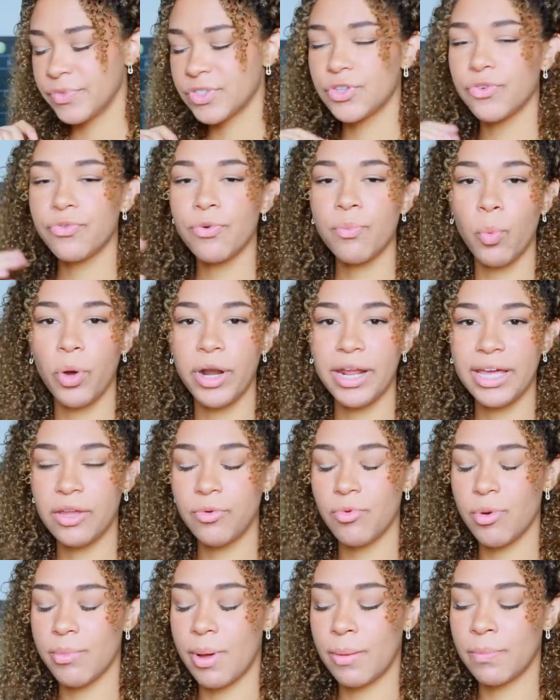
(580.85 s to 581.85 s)
So from what I
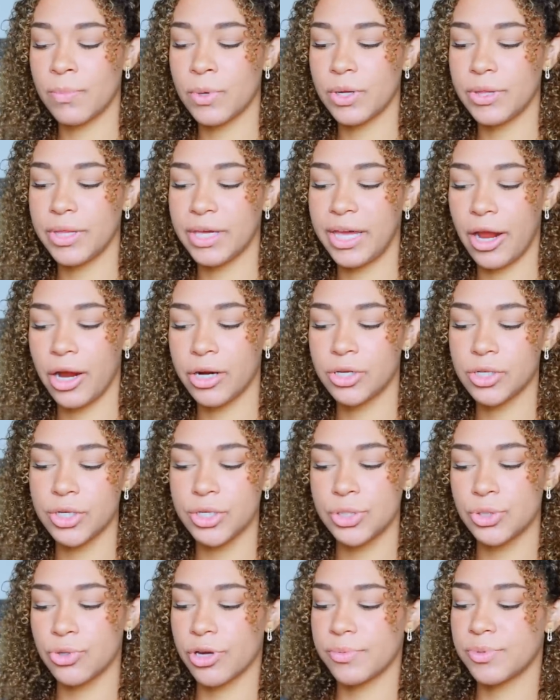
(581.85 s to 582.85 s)
can remember, the character
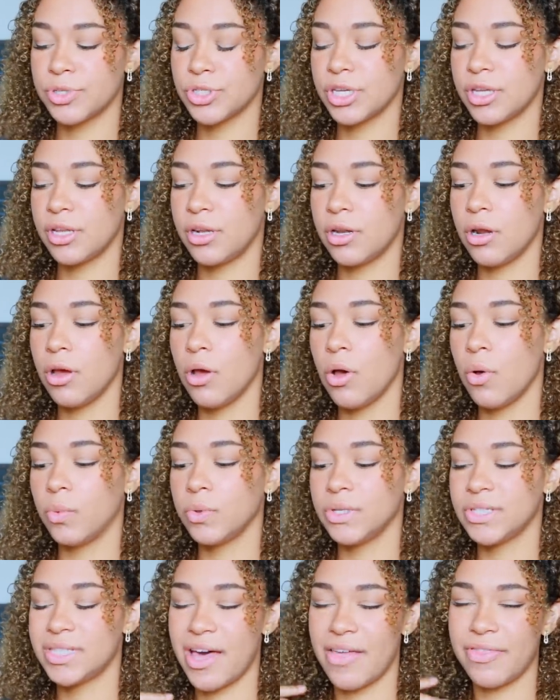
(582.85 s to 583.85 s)
description
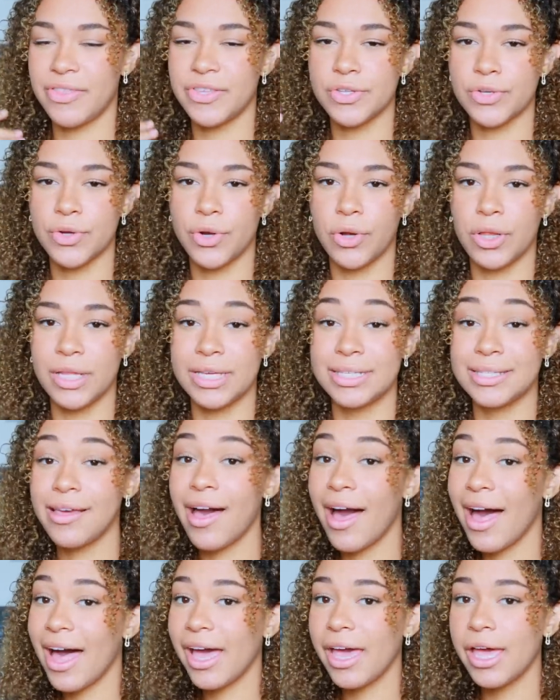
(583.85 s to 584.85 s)
was that this girl is
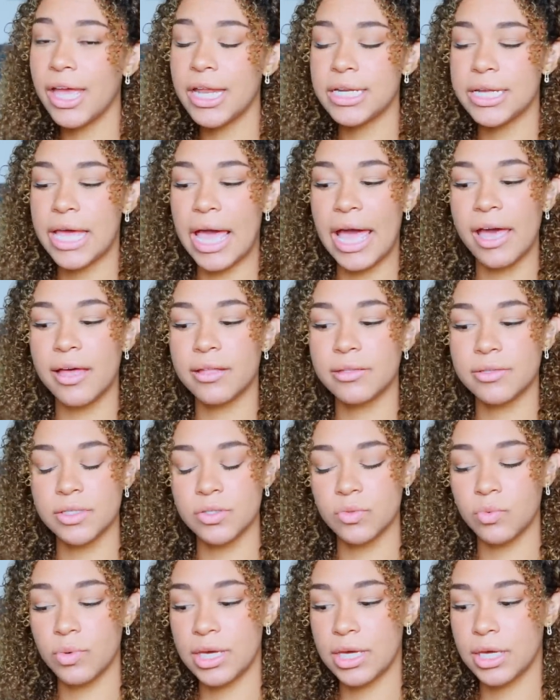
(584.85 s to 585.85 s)
kind and
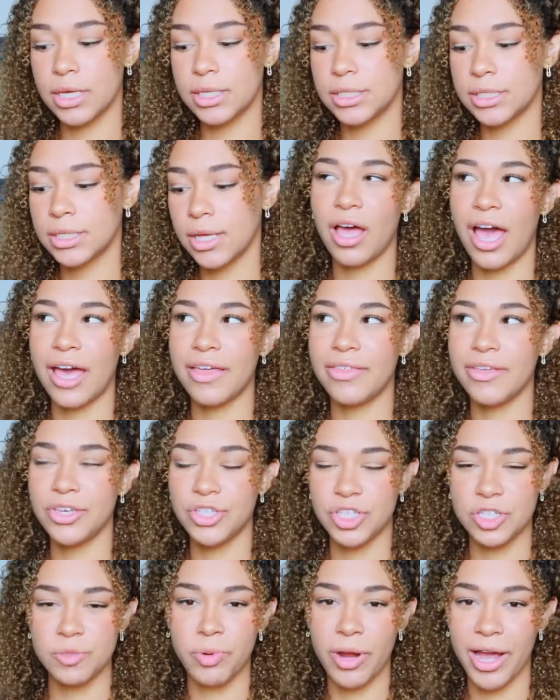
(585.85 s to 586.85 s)
sweet. I think
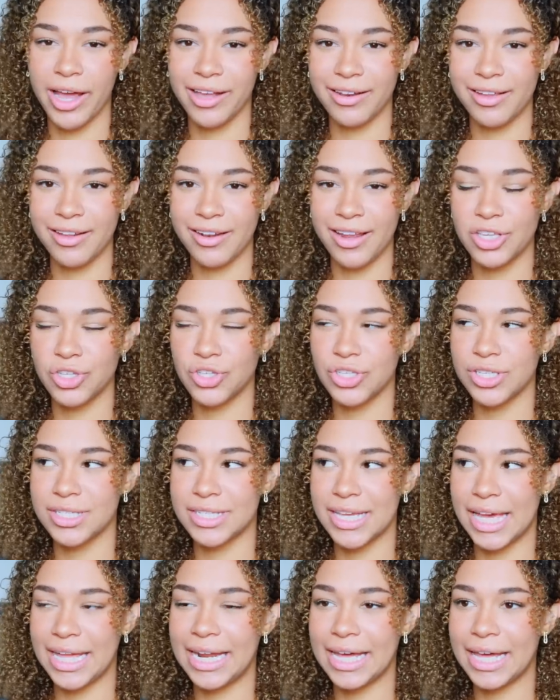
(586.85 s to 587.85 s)
she's pregnant and she's
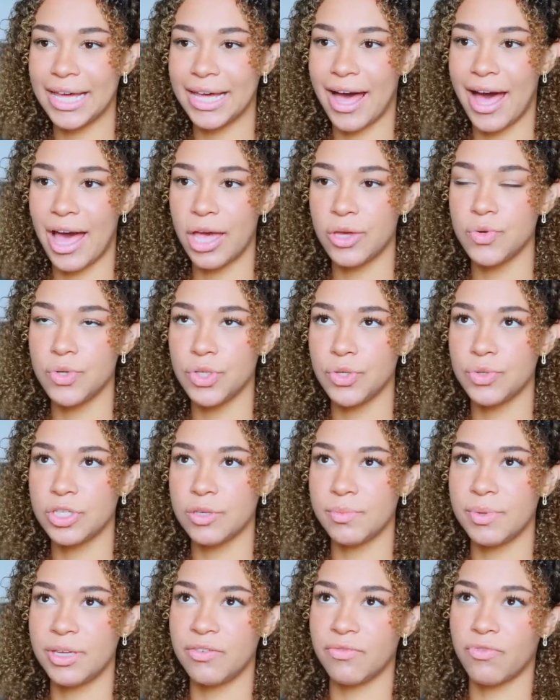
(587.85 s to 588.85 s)
dating a guy who used
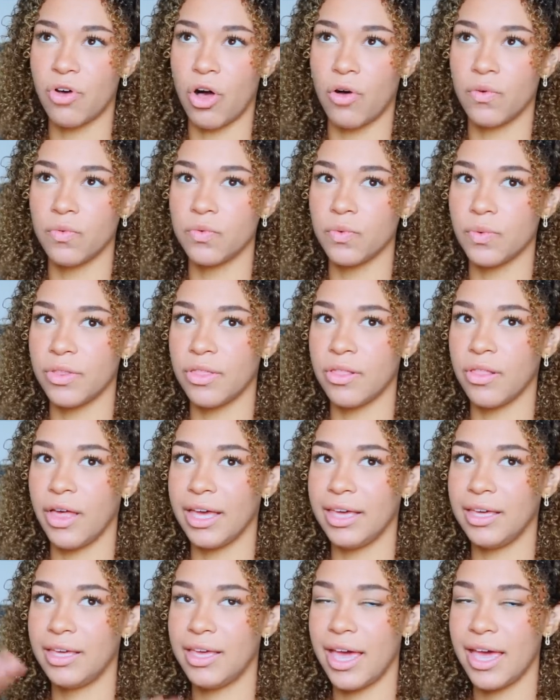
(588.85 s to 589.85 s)
to be involved with
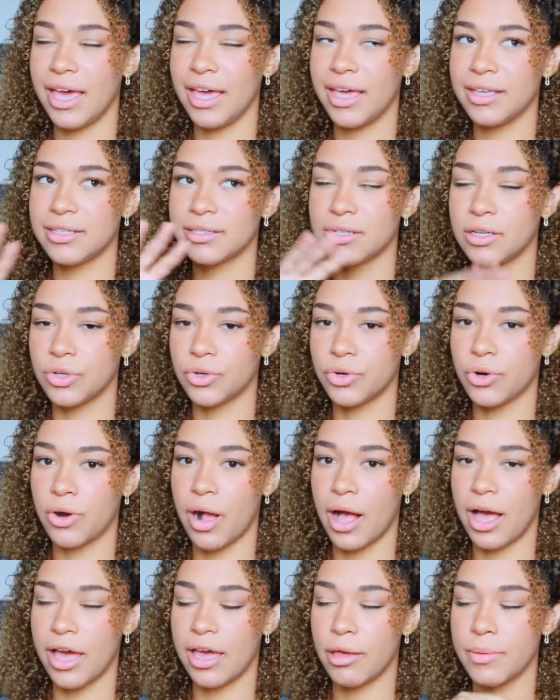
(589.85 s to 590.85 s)
like gangs and
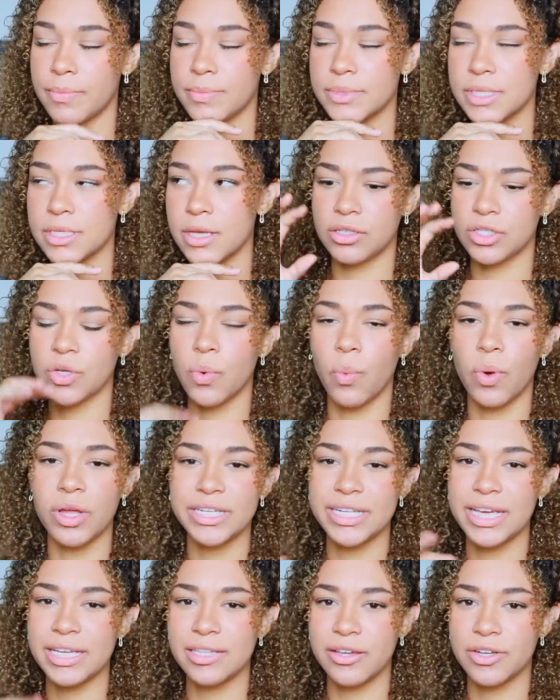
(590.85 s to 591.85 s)
crimes. So
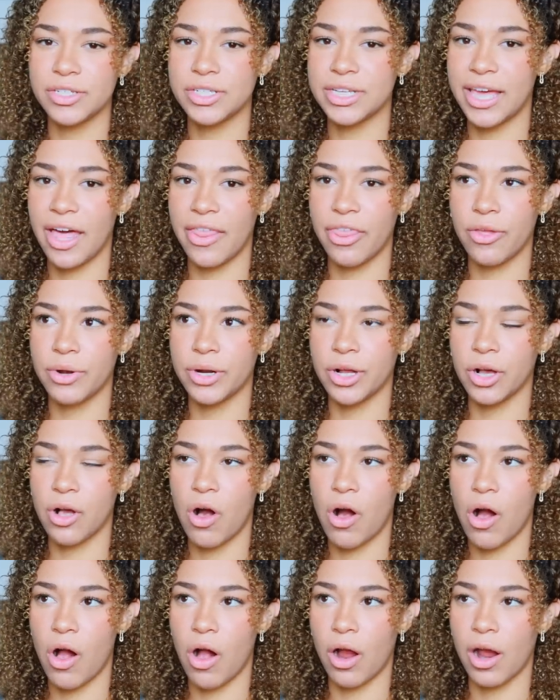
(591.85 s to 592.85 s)
one day they're together in a
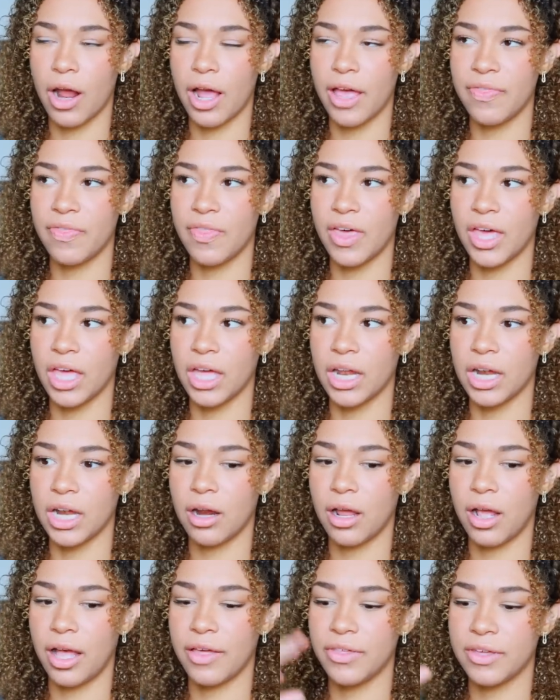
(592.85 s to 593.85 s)
car, and
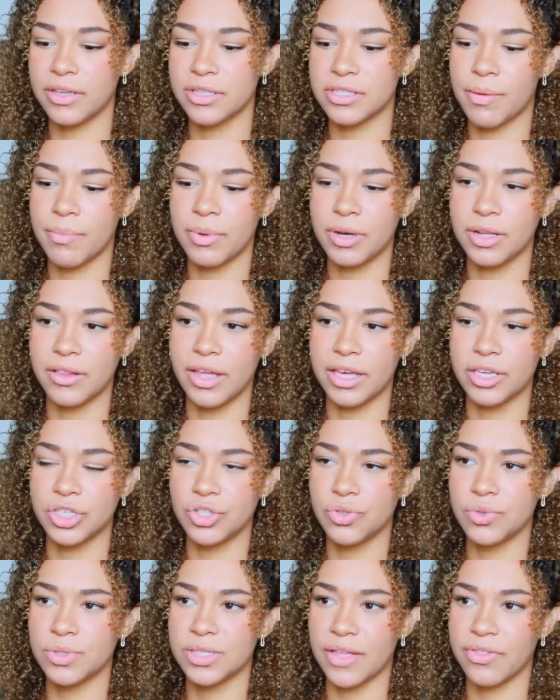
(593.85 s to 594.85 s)
then I think somebody like
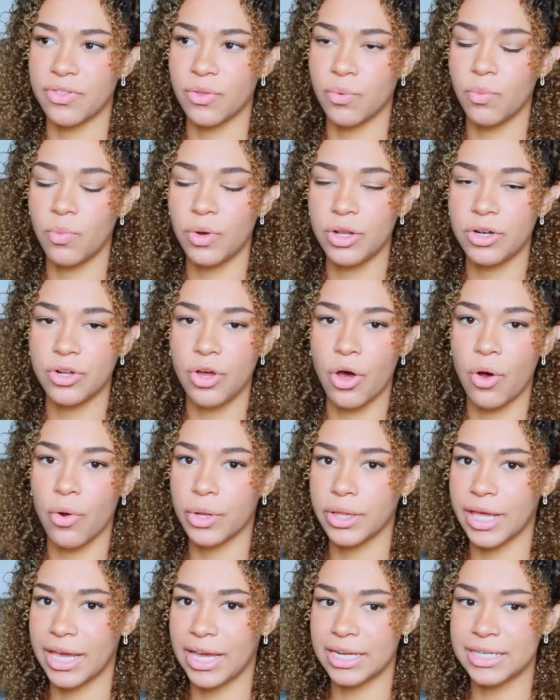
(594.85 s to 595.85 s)
shoots at the window
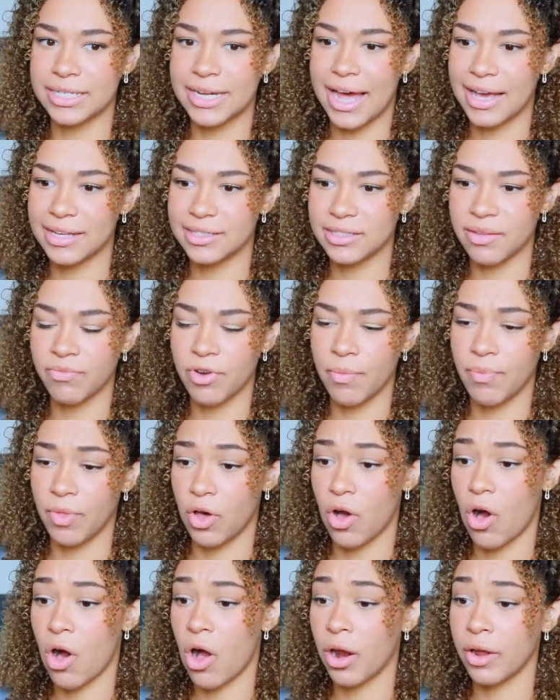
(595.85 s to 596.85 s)
or like attacks them from the
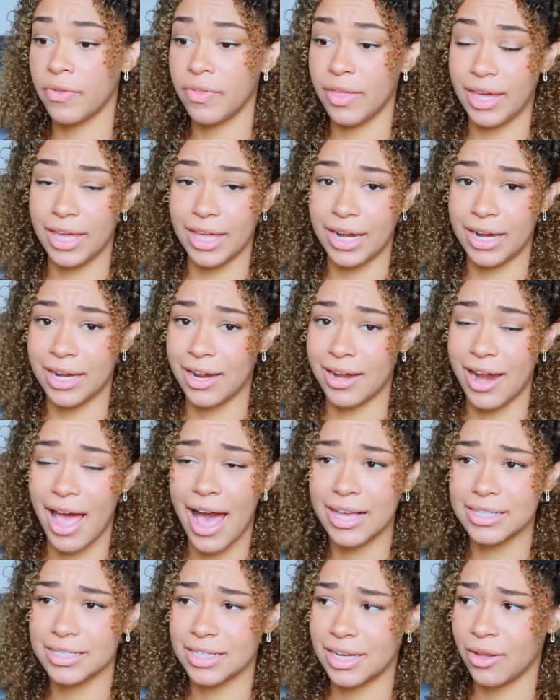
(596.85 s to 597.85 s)
car and they get in an
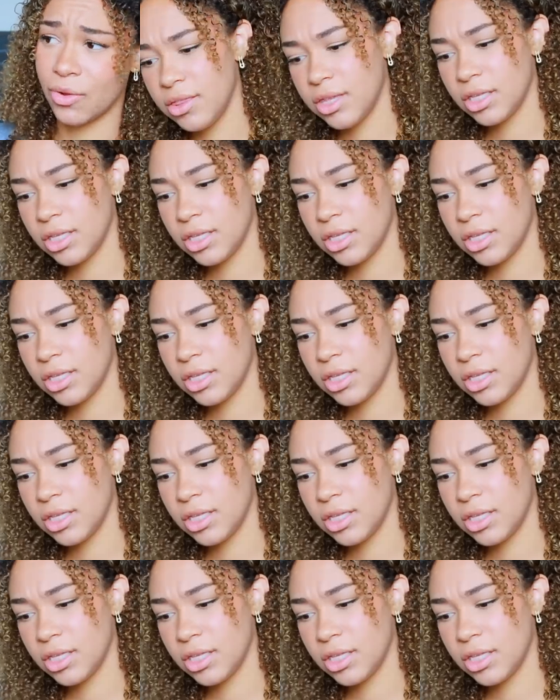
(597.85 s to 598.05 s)
accident.